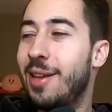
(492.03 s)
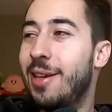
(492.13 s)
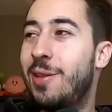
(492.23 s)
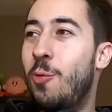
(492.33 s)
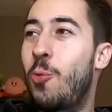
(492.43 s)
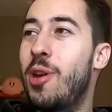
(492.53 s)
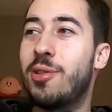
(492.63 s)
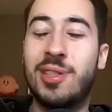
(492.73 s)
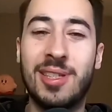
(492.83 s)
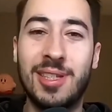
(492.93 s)
is the
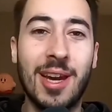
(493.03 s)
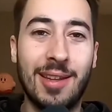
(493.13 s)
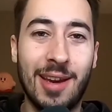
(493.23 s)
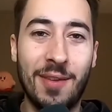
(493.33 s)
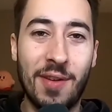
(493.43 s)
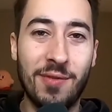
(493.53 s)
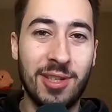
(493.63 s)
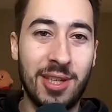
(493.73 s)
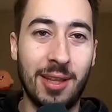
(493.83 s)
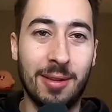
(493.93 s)
weirdest sight I've ever
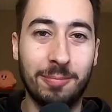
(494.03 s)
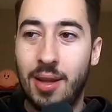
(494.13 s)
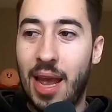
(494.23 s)
seen.